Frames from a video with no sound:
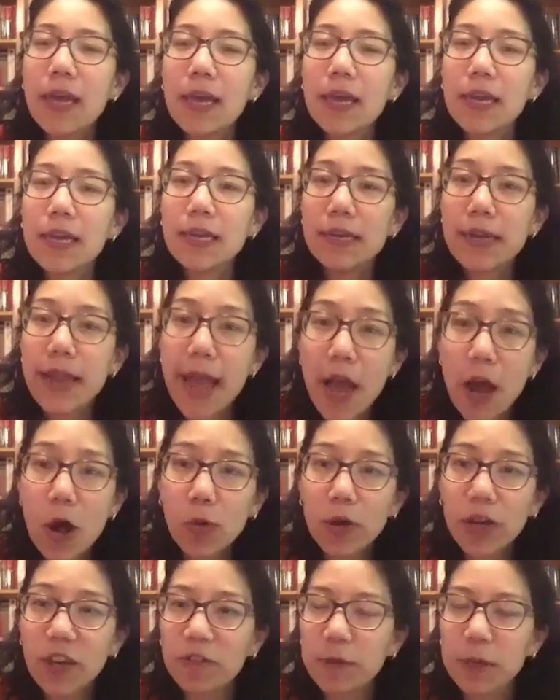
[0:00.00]
Now
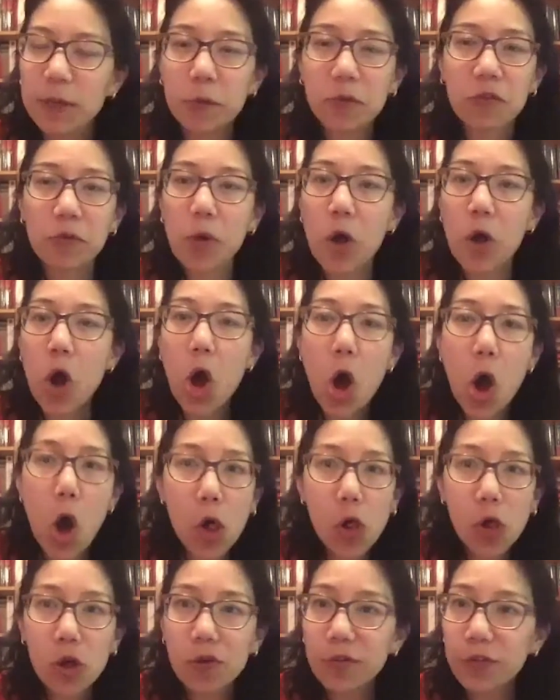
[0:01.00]
we have people from
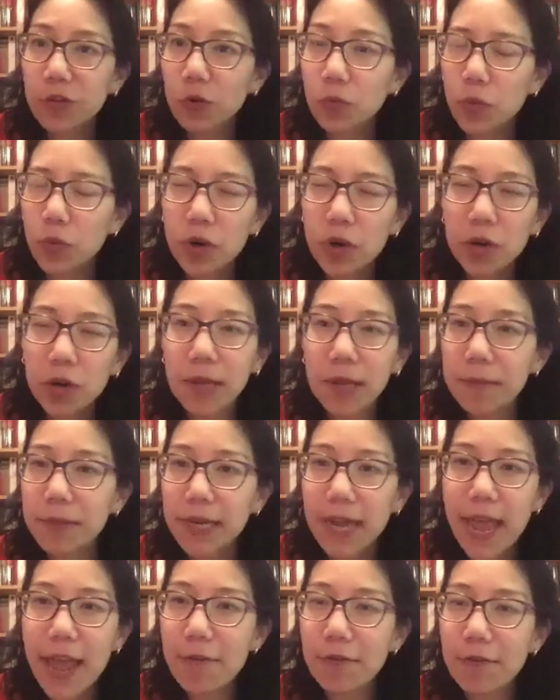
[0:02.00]
all over the world. I
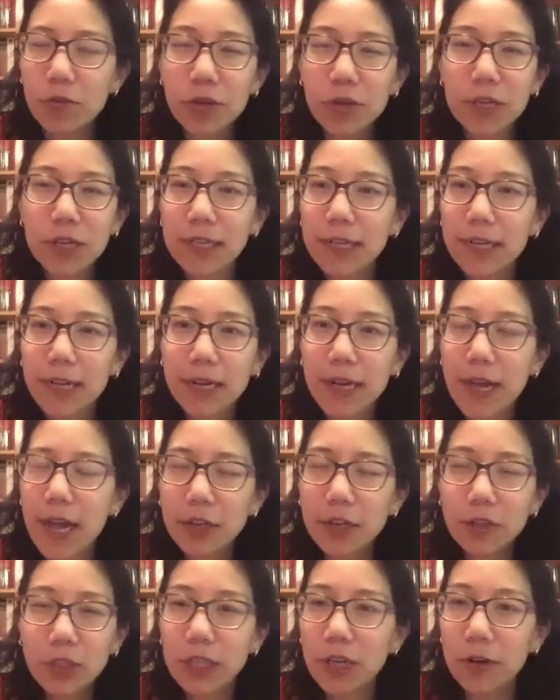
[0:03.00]
mean, every
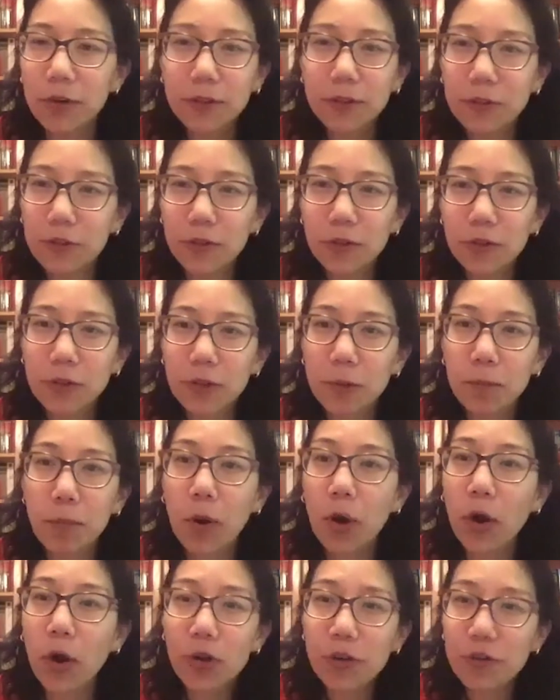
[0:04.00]
country, the
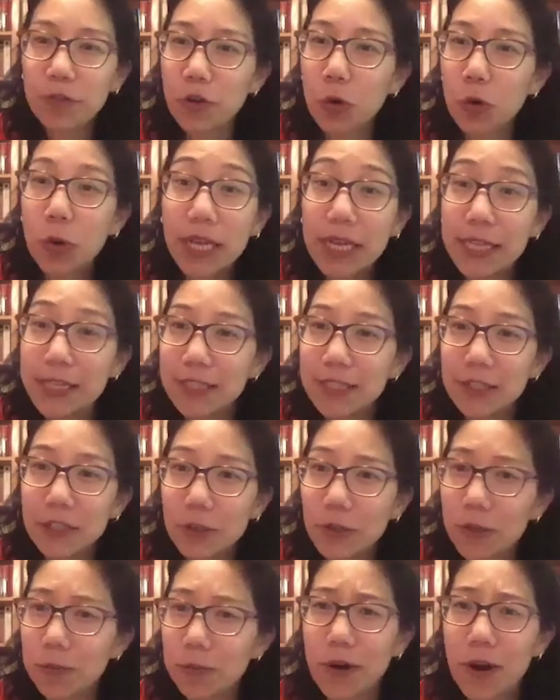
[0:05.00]
borough of Queens in New
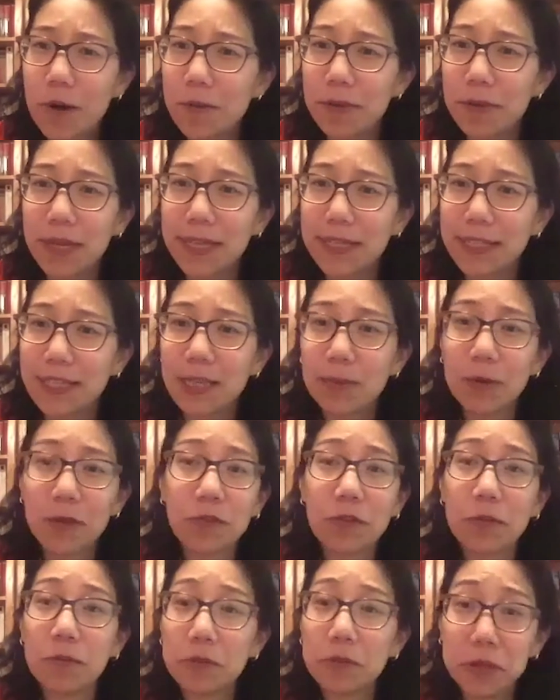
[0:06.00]
York probably has someone
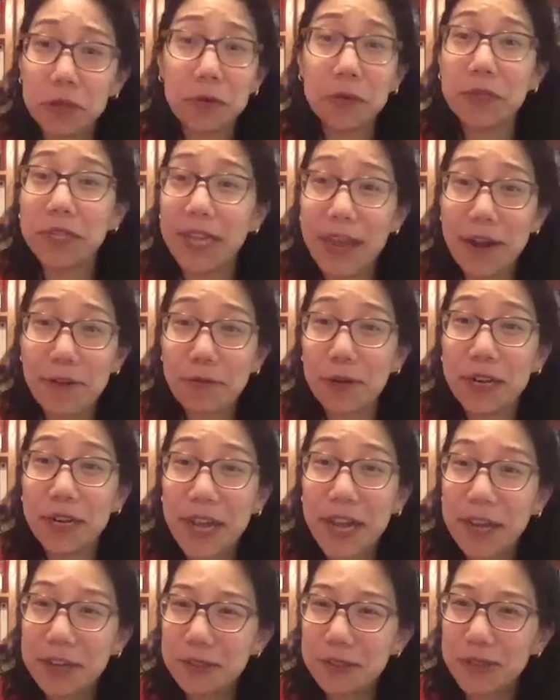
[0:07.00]
from literally every
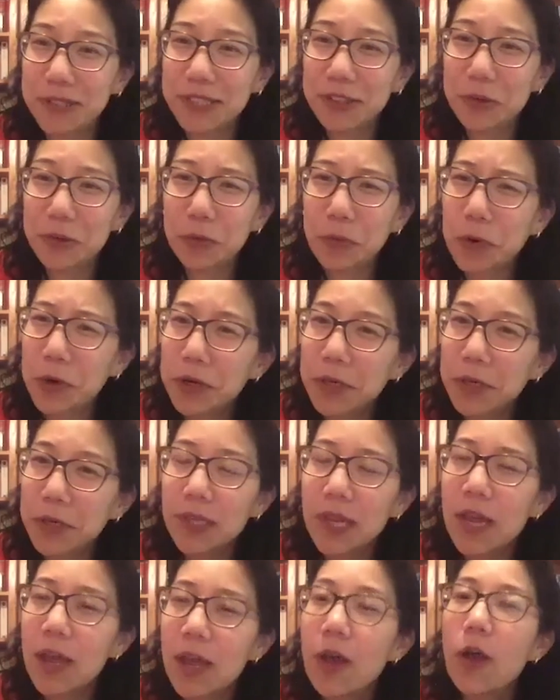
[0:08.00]
country in the
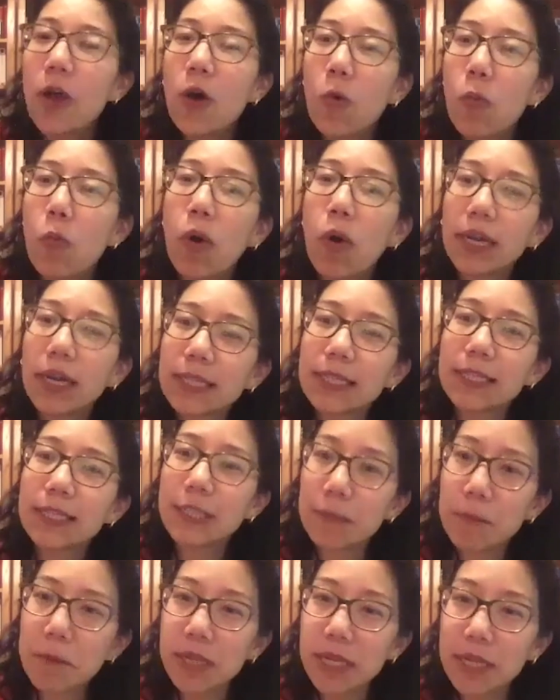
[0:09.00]
world. What does
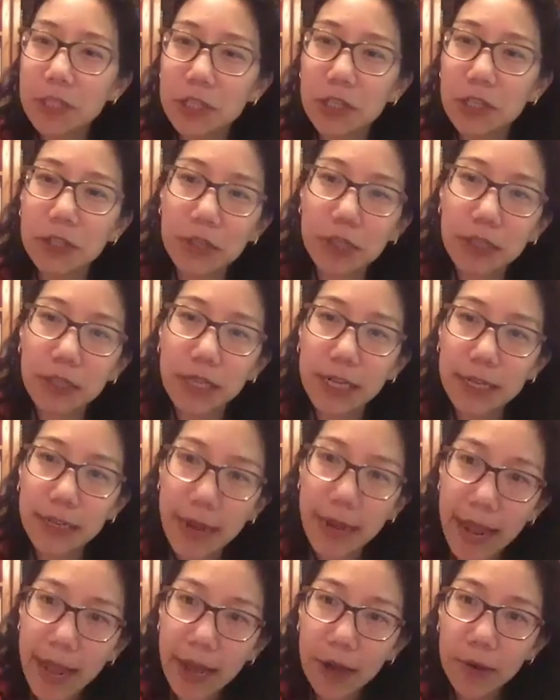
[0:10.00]
assimilation look like
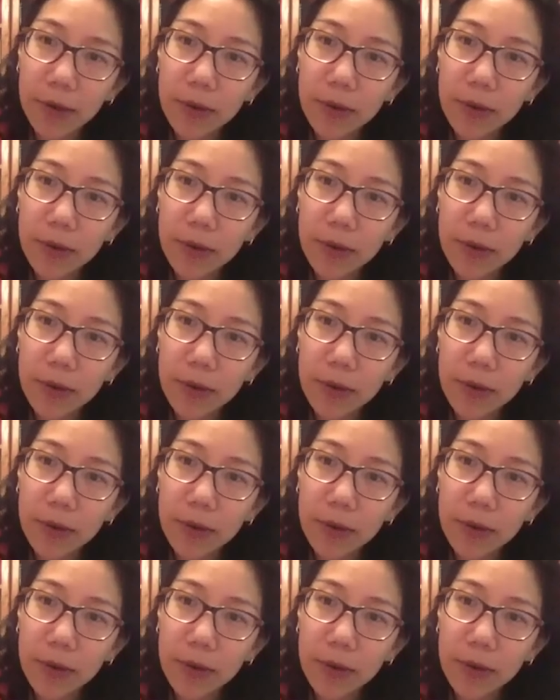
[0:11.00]
now?